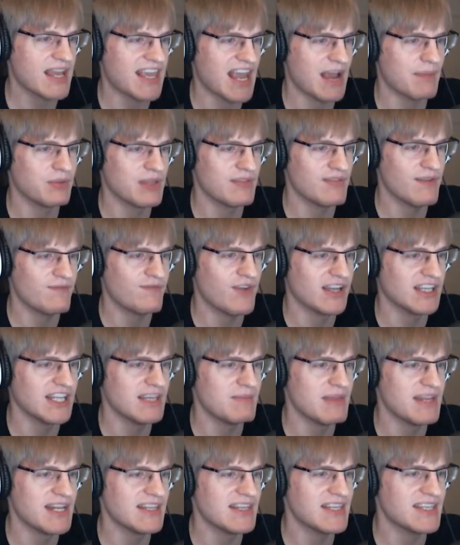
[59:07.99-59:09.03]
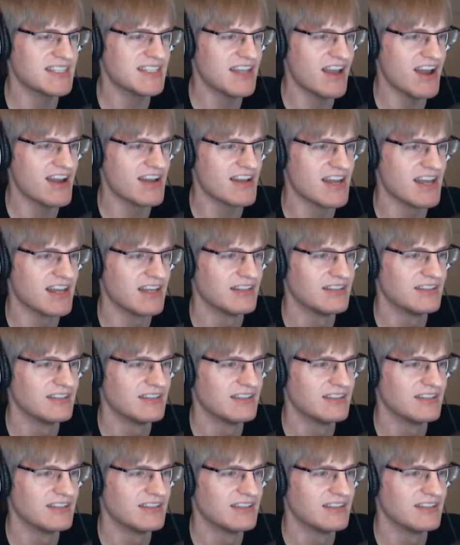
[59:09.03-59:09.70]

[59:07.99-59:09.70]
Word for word: can't believe I'm finally meeting the sun!